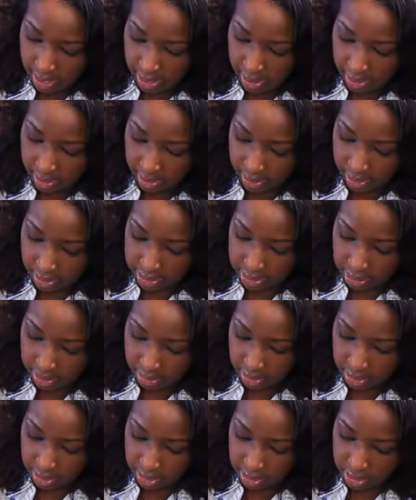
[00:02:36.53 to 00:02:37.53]
And like I said, I'm
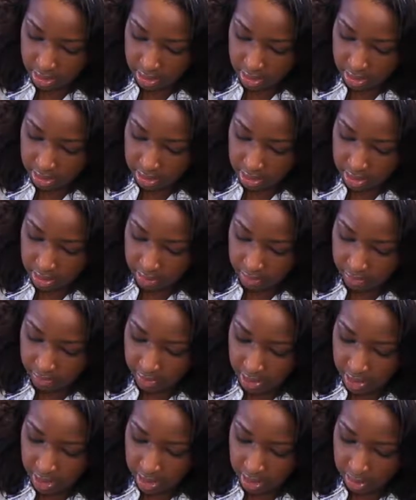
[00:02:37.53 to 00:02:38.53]
going to start
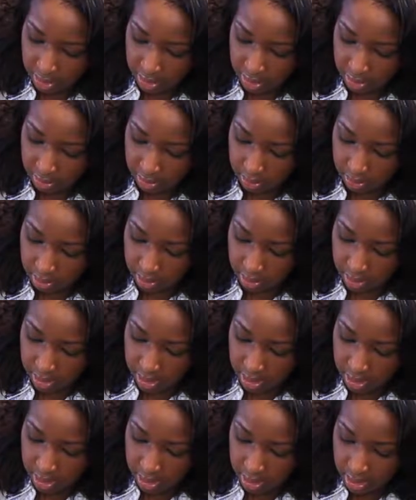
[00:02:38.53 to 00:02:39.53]
right in the middle
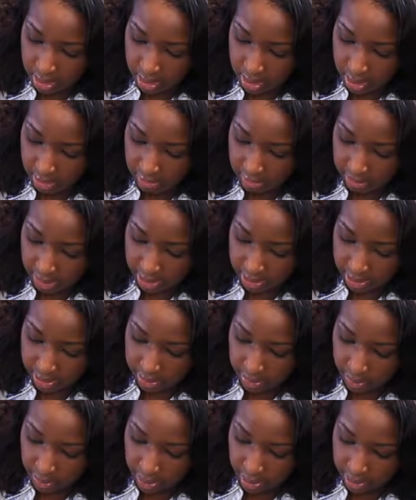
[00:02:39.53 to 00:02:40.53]
of my
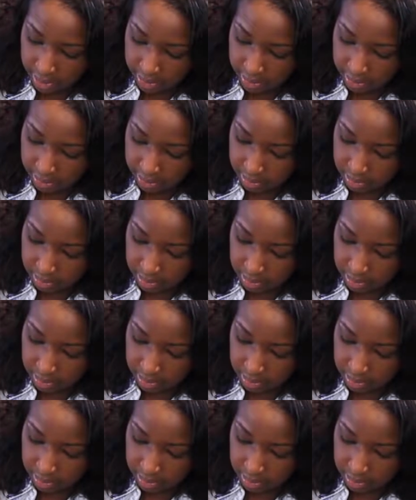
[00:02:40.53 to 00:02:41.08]
letter Y.